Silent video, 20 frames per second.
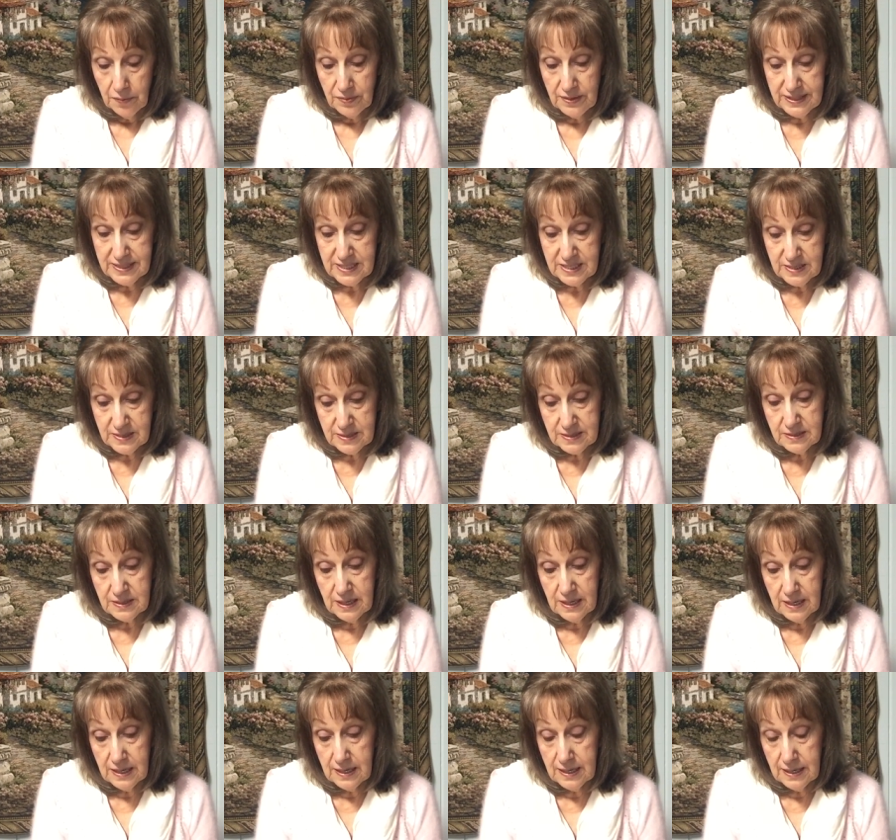This
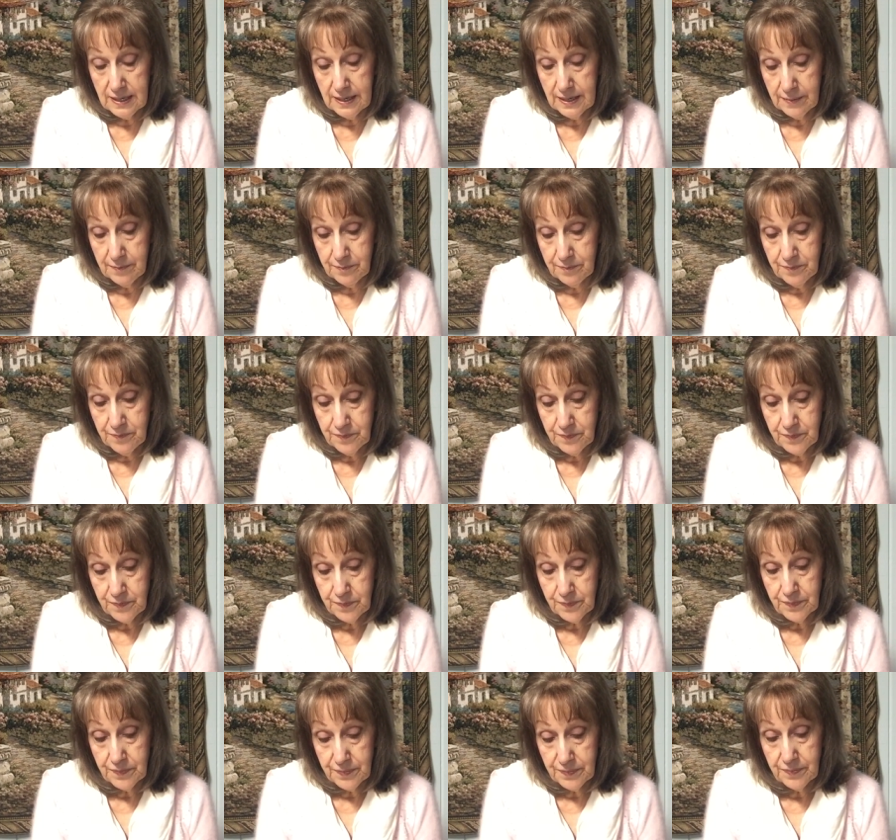um,
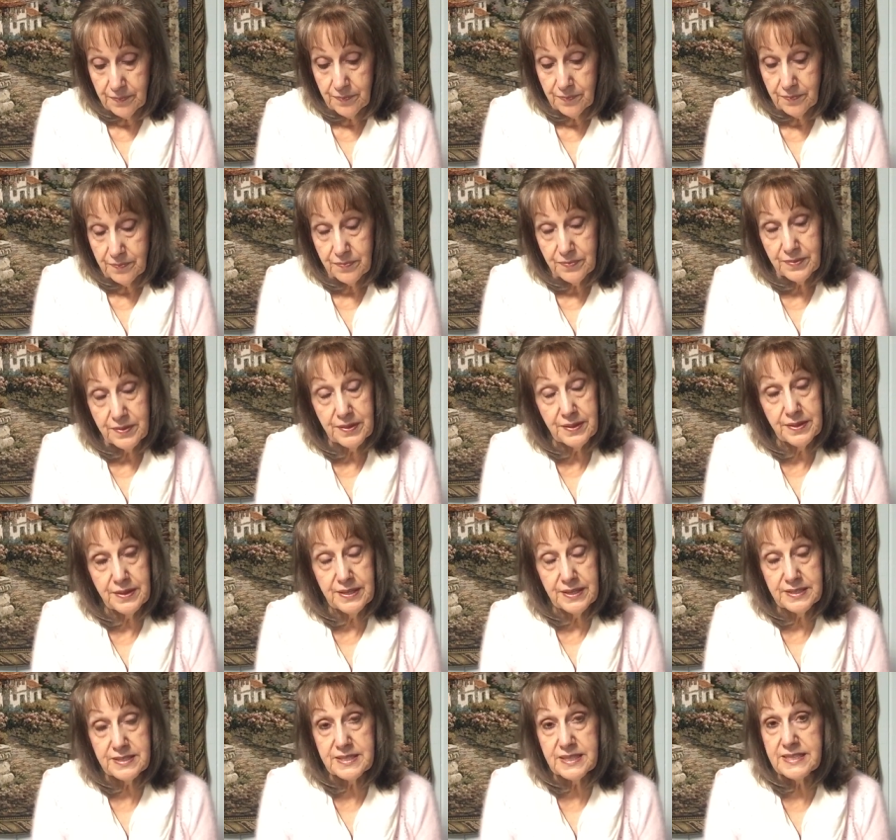
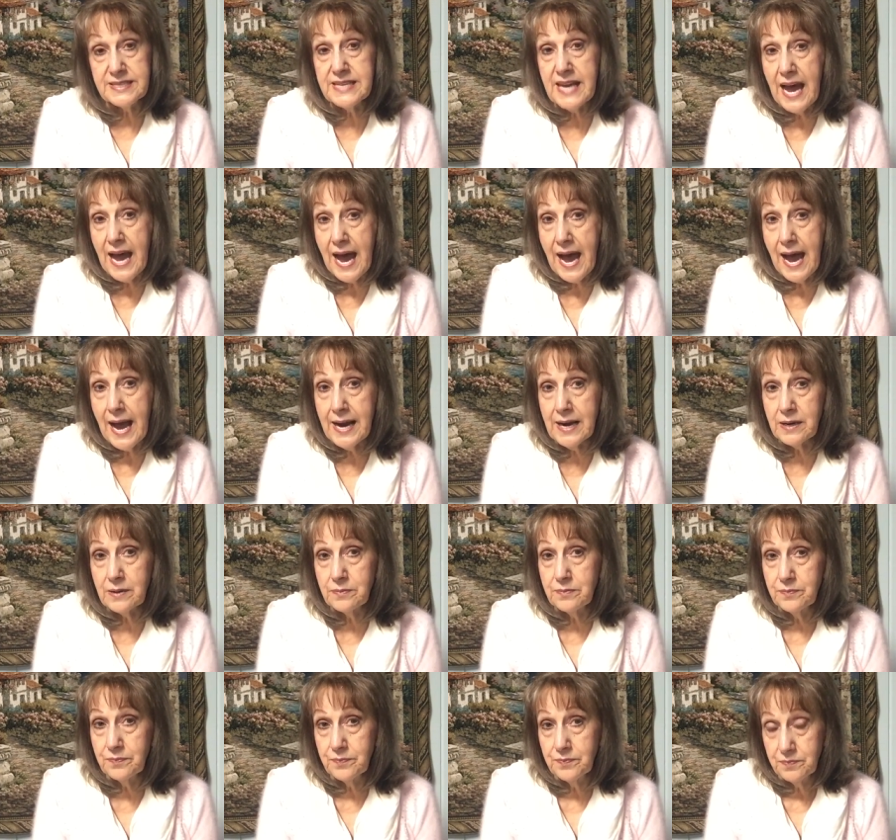this attack
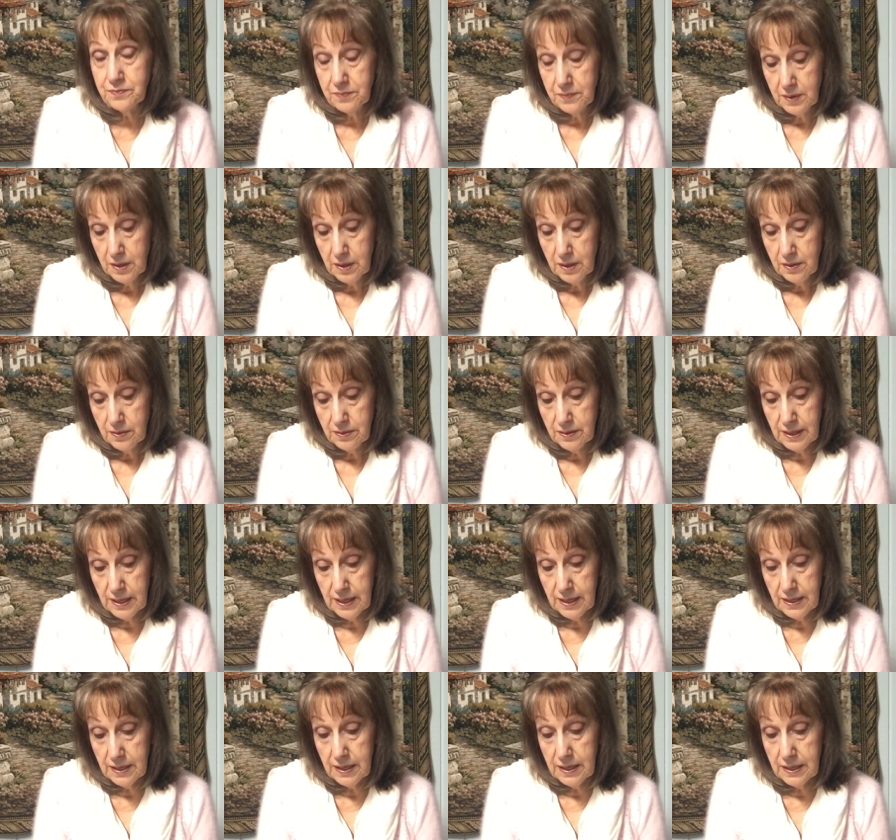
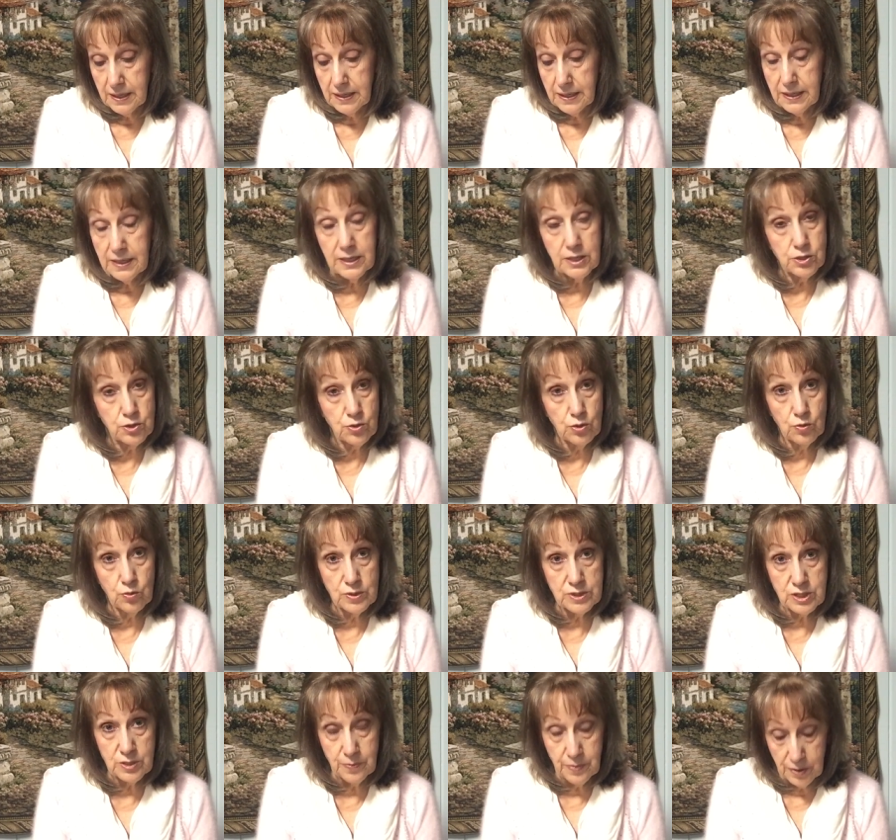that Israel
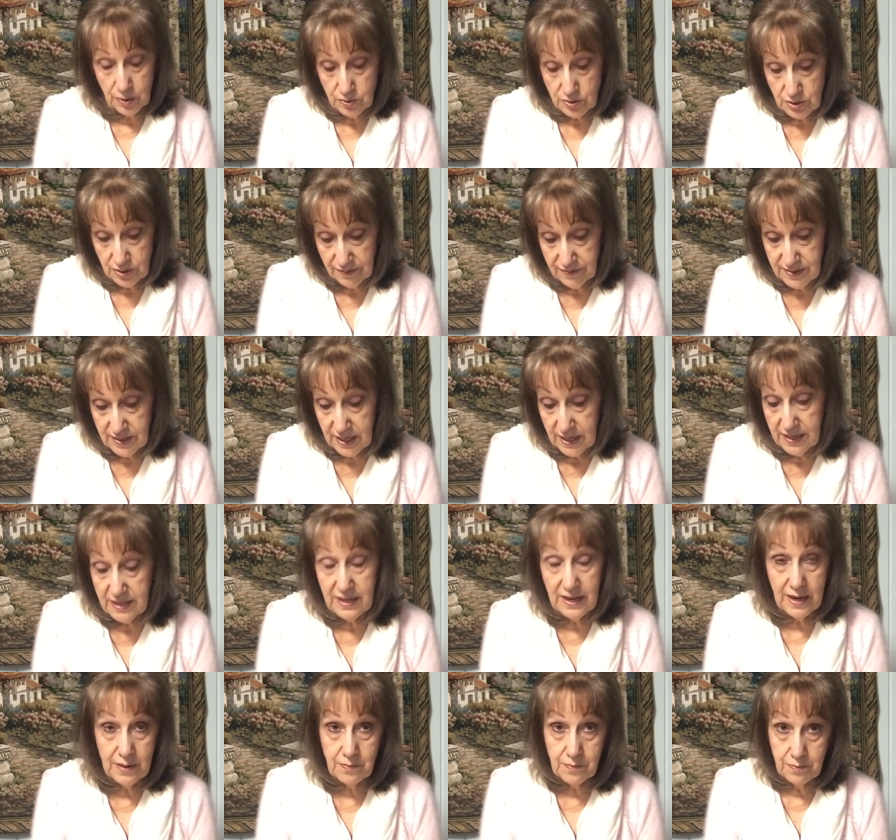was supposed to have done,
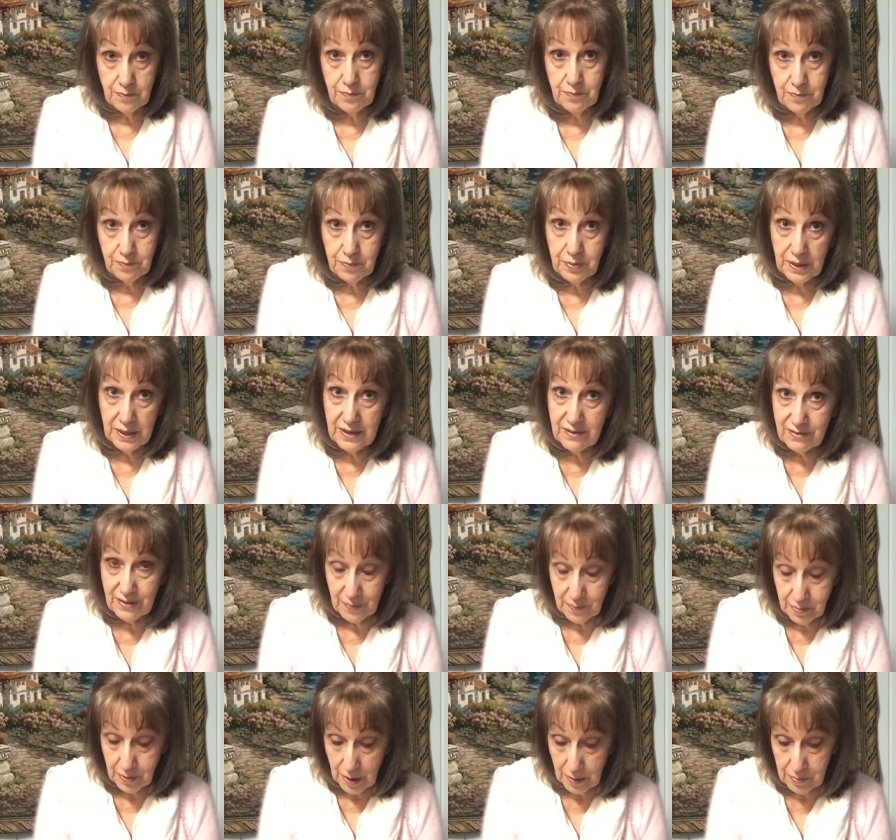and I believe they
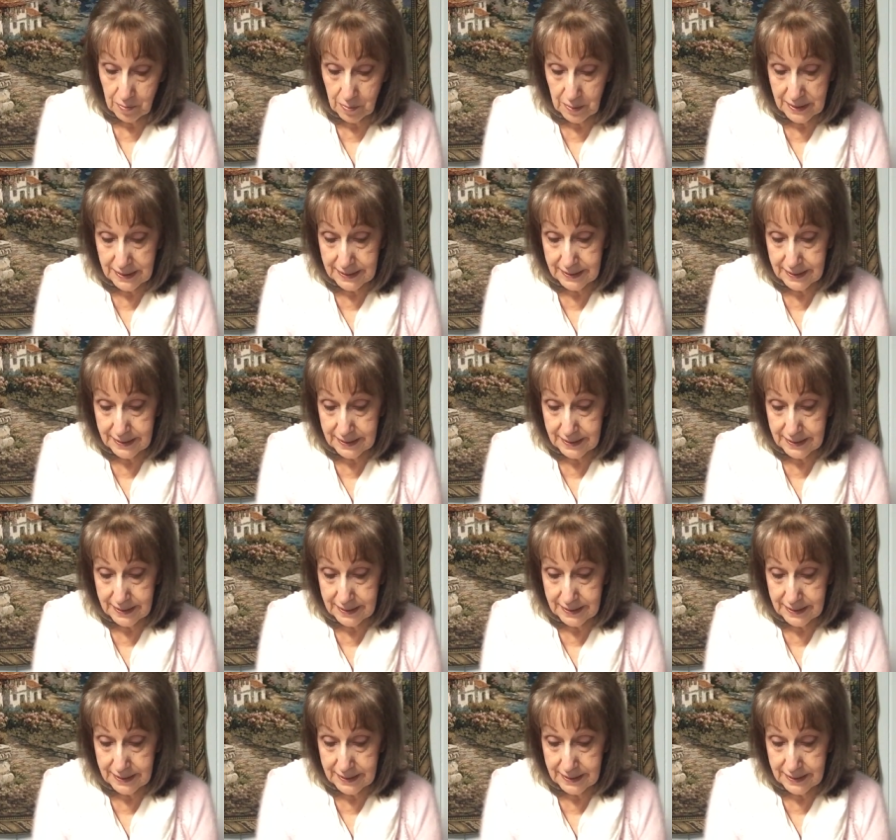probably